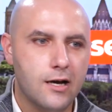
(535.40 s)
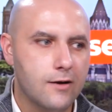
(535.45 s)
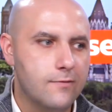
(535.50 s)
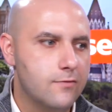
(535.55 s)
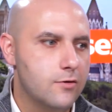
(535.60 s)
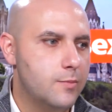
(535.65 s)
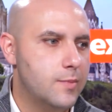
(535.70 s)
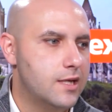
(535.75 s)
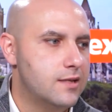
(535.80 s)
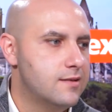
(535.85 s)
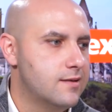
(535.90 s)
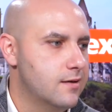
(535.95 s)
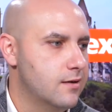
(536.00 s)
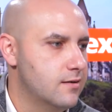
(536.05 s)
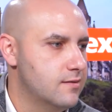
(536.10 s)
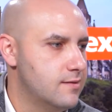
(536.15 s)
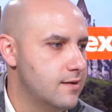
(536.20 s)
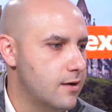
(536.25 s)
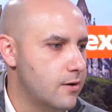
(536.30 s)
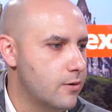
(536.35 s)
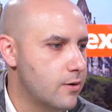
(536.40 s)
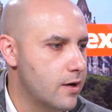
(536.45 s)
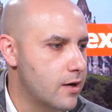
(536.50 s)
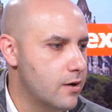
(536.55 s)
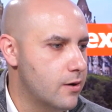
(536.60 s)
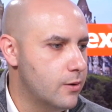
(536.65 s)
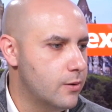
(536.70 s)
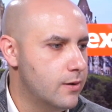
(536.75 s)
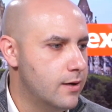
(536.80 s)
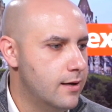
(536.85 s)
government in
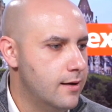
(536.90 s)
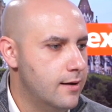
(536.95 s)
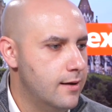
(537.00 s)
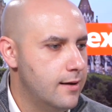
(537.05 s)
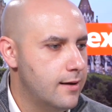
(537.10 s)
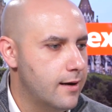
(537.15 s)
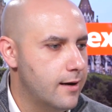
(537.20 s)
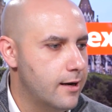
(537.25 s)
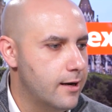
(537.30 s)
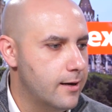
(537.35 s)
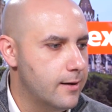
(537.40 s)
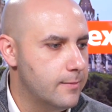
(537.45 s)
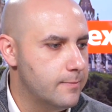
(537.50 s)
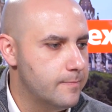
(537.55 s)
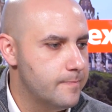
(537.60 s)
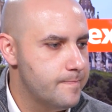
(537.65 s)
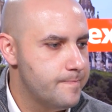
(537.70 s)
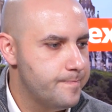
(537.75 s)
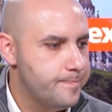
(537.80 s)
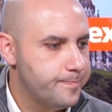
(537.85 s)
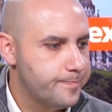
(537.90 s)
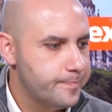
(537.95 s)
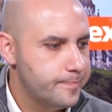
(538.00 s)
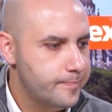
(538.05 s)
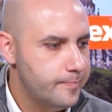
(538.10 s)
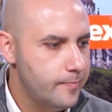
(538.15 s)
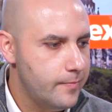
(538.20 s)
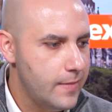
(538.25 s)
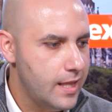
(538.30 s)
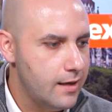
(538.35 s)
Ontario, um,
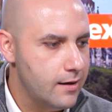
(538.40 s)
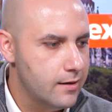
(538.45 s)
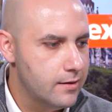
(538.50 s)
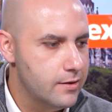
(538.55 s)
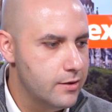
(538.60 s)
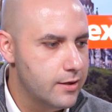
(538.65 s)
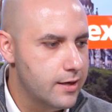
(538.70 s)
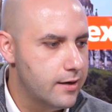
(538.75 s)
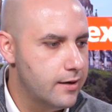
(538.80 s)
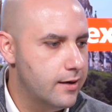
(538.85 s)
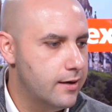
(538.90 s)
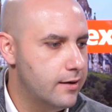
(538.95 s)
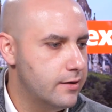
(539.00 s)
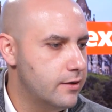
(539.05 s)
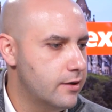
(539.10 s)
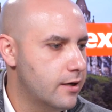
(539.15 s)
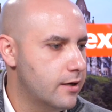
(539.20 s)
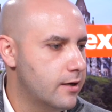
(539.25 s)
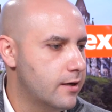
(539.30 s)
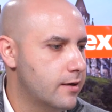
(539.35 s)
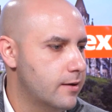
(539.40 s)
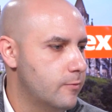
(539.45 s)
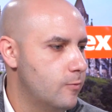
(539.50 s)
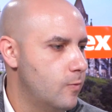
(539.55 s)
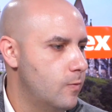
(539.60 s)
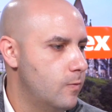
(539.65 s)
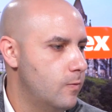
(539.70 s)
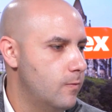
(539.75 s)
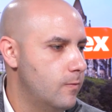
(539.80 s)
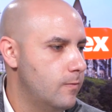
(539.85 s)
you gotta you gotta
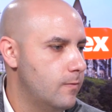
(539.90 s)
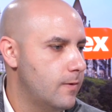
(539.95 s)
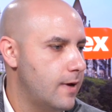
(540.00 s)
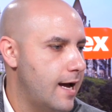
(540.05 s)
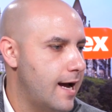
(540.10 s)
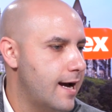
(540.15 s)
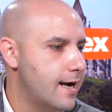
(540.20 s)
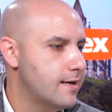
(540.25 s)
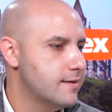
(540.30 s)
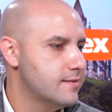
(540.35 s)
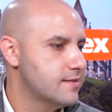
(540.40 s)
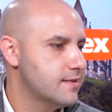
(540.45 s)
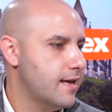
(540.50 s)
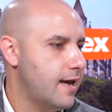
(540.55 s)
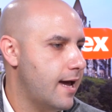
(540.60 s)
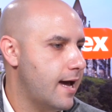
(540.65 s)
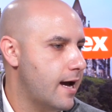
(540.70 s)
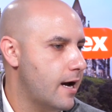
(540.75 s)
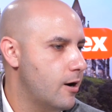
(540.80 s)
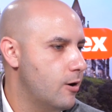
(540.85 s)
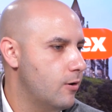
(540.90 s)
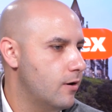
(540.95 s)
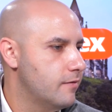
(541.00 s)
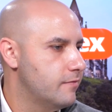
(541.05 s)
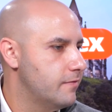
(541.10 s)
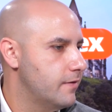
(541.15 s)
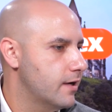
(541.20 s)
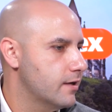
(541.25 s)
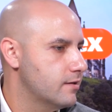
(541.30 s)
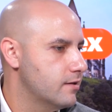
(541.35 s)
ask how
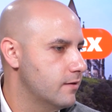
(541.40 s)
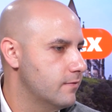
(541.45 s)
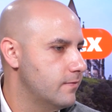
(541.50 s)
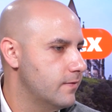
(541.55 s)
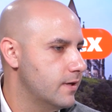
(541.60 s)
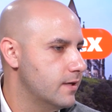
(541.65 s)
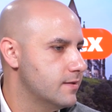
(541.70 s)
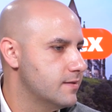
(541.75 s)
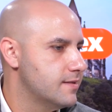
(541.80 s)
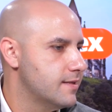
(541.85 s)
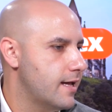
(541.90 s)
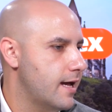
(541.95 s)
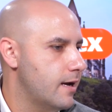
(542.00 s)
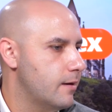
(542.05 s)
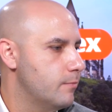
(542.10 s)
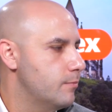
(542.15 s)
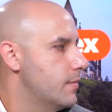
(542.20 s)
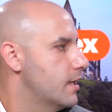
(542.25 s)
effective is that